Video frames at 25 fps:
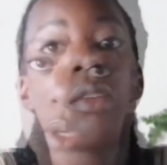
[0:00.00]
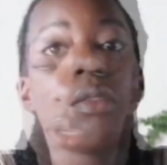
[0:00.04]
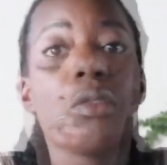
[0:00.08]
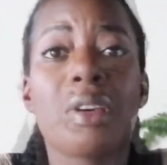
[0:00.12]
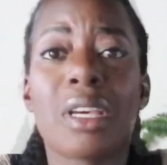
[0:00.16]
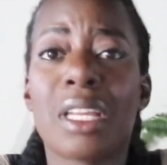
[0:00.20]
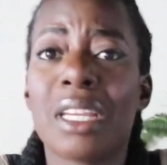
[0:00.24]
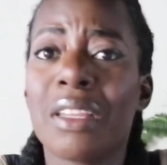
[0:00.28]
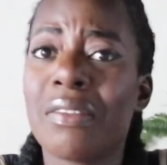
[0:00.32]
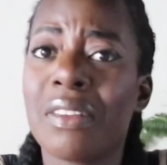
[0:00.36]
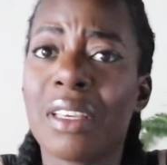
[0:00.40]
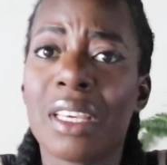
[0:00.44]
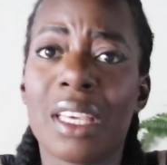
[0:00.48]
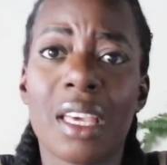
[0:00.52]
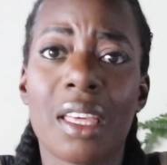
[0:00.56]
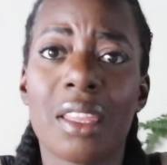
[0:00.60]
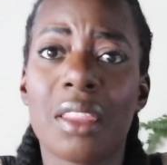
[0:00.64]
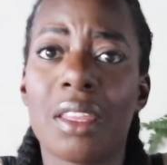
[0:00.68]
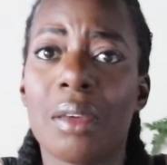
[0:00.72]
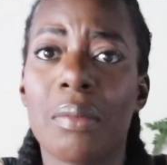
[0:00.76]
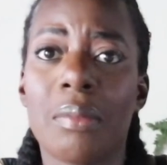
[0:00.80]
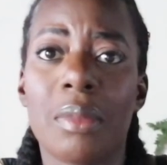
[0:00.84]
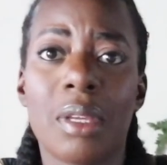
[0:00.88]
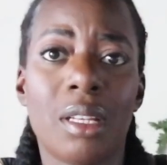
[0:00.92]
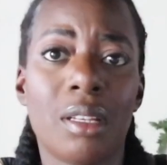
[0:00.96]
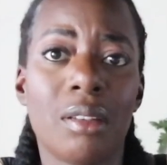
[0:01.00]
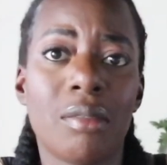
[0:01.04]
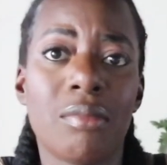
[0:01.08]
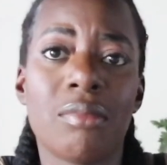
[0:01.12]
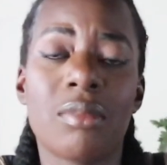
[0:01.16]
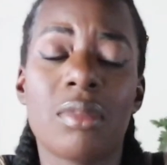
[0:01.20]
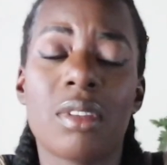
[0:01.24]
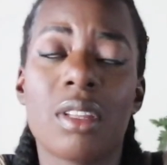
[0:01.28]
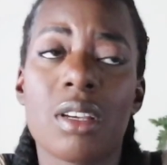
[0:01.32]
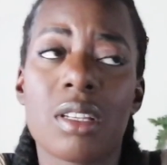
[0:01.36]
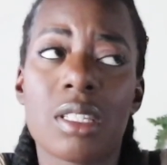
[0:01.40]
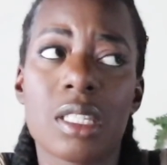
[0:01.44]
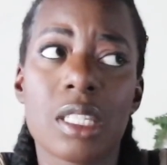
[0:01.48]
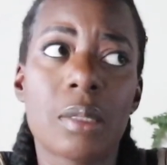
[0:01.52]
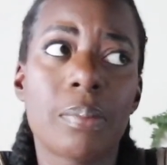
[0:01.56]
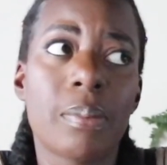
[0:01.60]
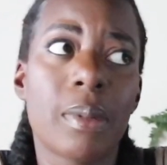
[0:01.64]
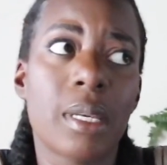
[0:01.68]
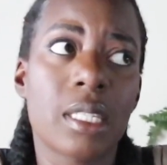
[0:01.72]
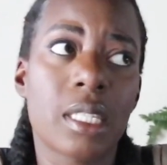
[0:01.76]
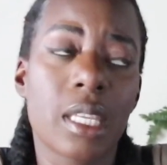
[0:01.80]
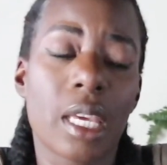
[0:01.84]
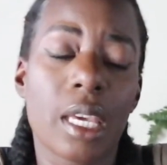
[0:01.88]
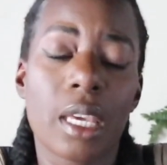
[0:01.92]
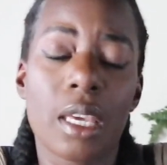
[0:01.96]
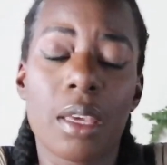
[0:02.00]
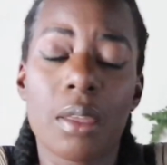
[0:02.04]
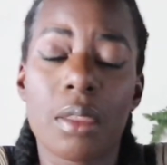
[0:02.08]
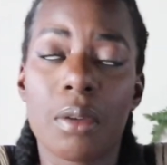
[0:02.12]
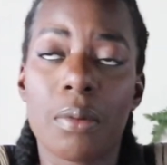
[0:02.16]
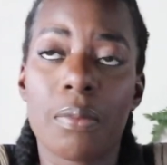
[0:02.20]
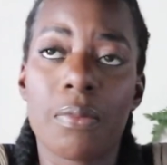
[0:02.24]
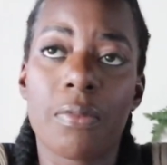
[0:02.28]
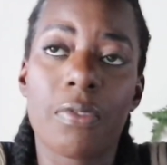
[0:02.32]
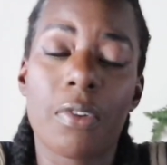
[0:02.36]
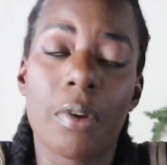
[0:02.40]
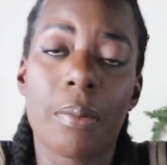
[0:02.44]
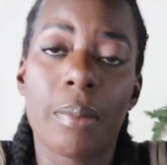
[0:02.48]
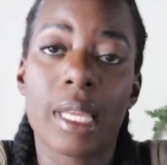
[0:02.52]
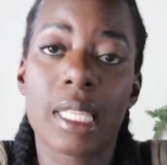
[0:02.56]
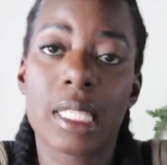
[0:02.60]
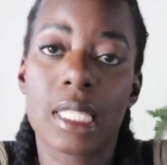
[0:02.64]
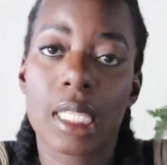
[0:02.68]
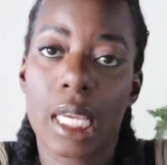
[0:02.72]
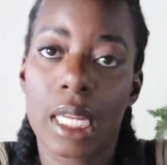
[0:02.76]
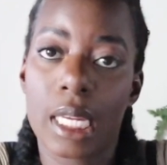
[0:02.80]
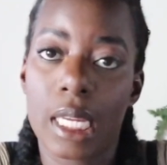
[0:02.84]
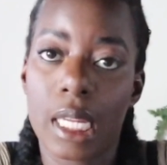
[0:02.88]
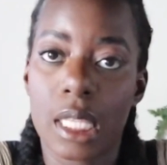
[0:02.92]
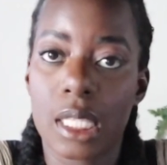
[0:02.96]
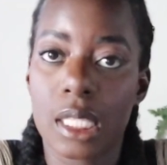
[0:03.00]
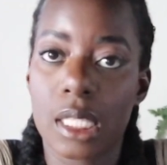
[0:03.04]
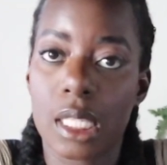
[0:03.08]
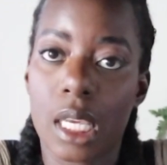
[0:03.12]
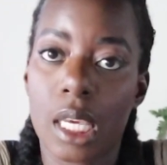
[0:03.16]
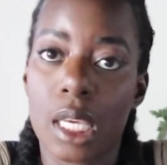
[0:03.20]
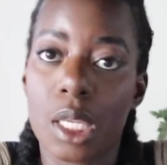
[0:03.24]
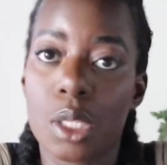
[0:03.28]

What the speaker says: You can even get them in, there's this place I get them from at Adenta.